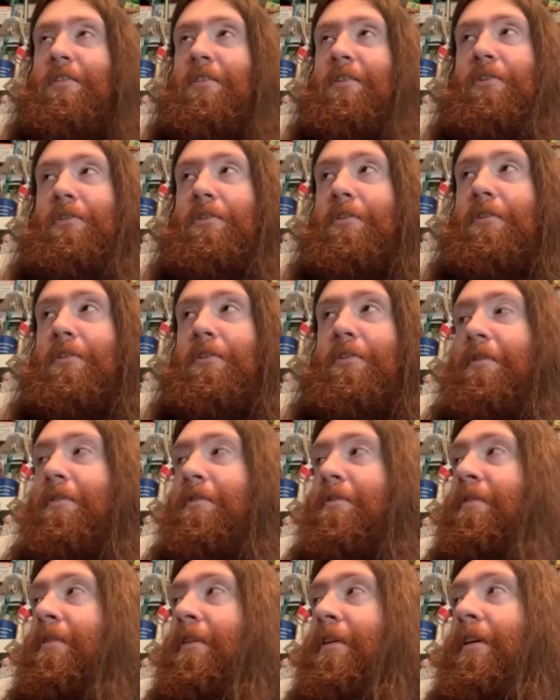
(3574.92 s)
do it, man.
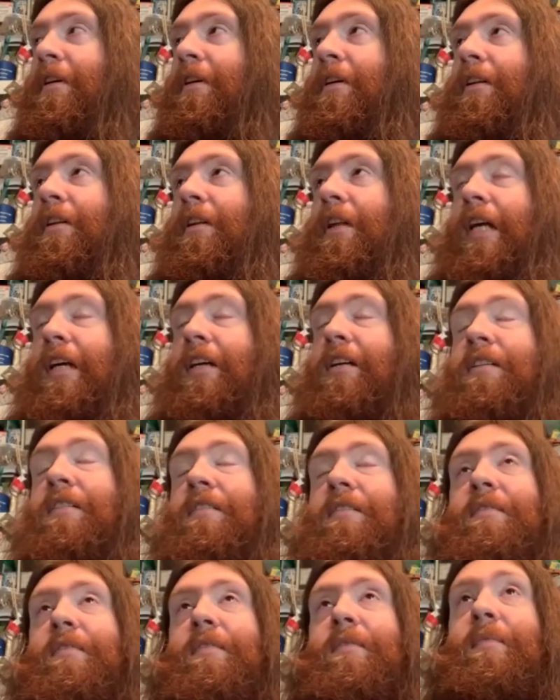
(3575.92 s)
Like,
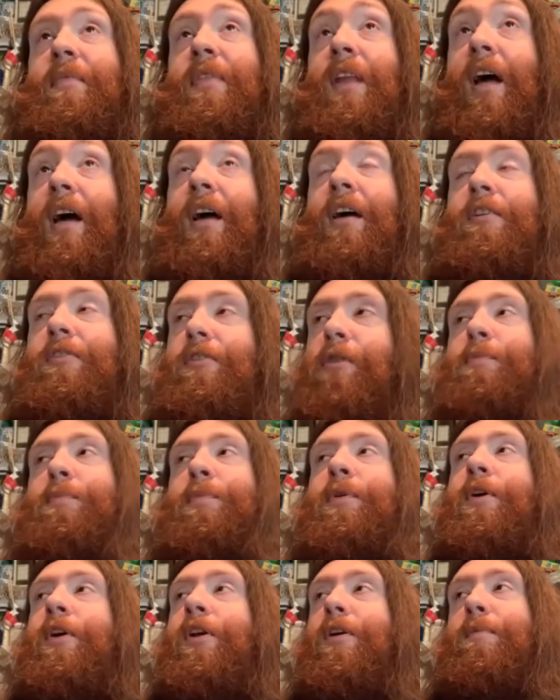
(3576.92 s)
I have a
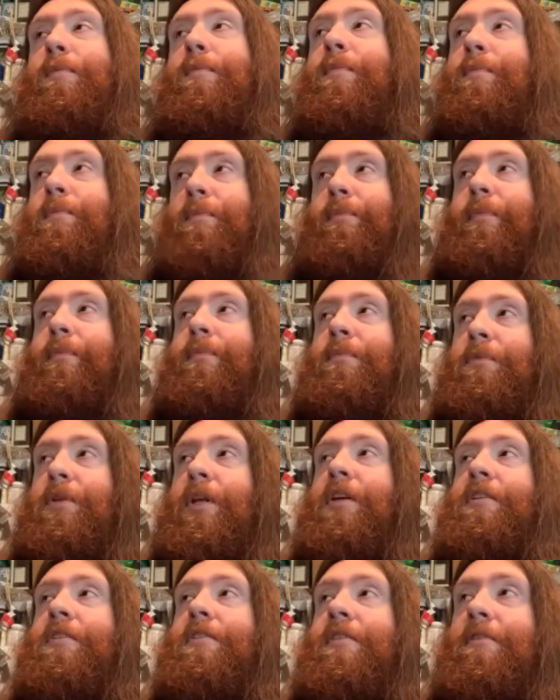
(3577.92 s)
pretty
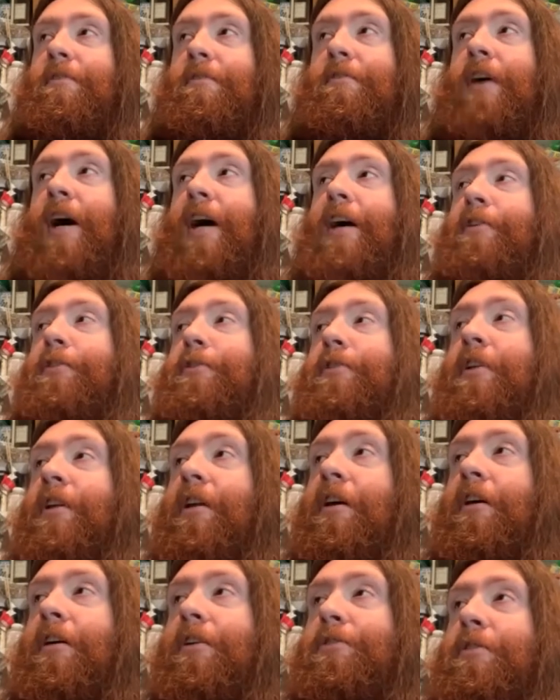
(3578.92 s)
decent vinyl
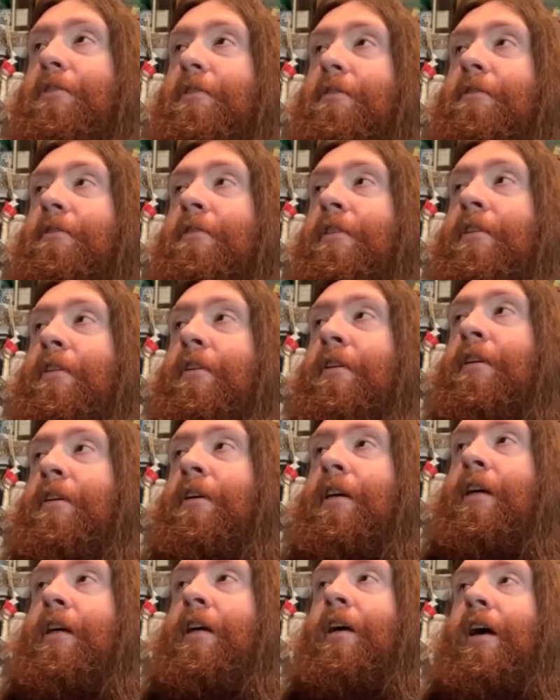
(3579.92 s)
collection,
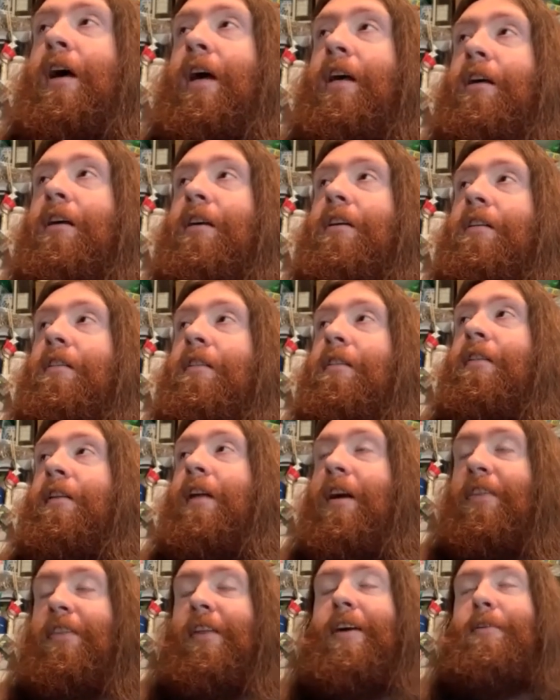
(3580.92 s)
and
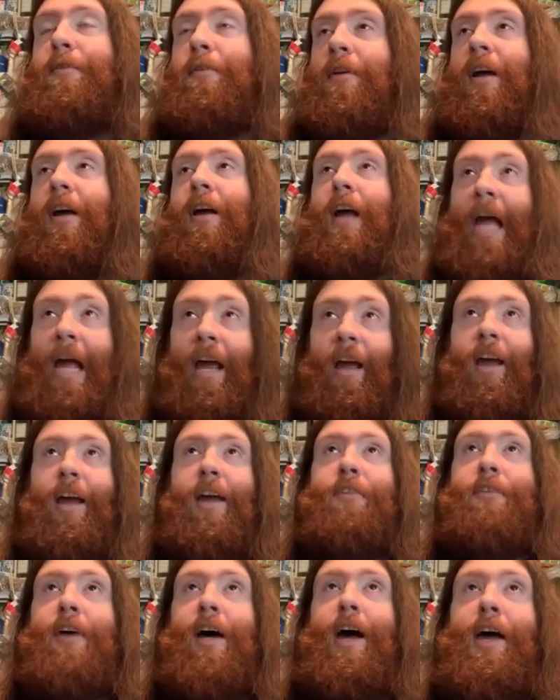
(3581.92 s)
like that.
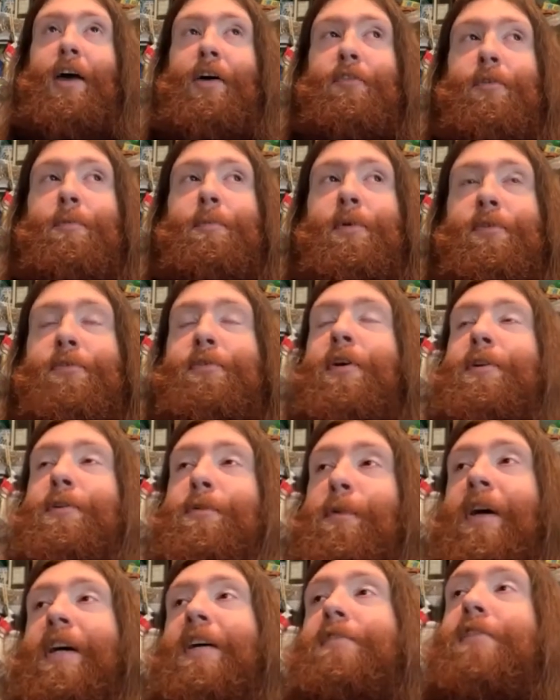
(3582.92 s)
If I have a preferred
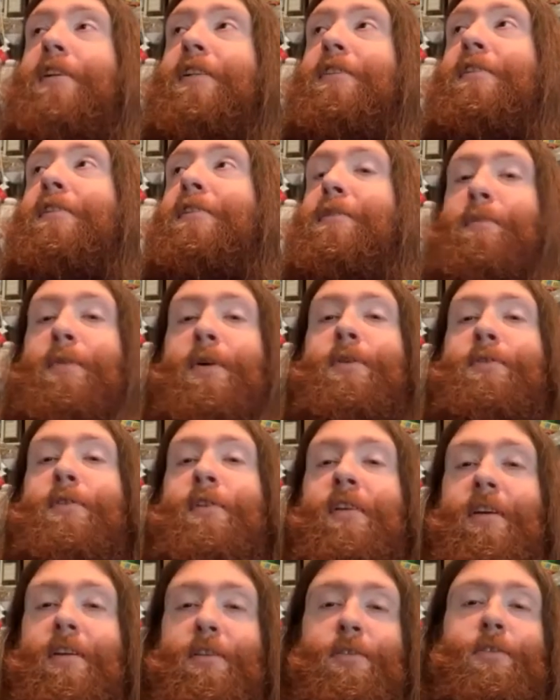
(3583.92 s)
way of listening to
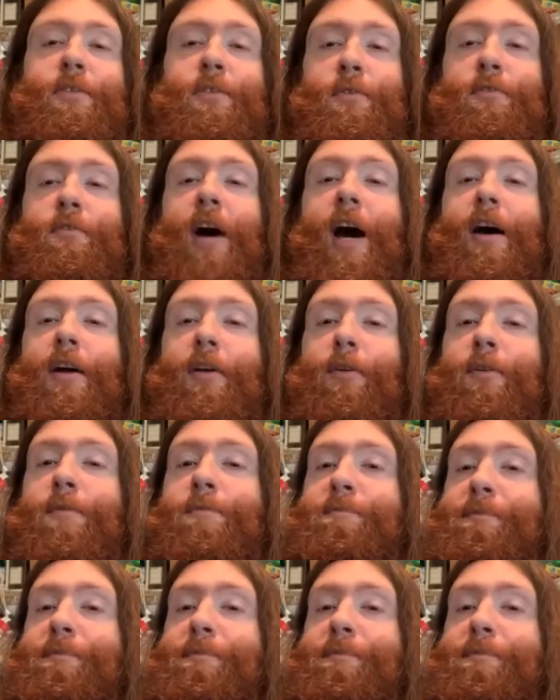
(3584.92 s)
music, it's through vinyl.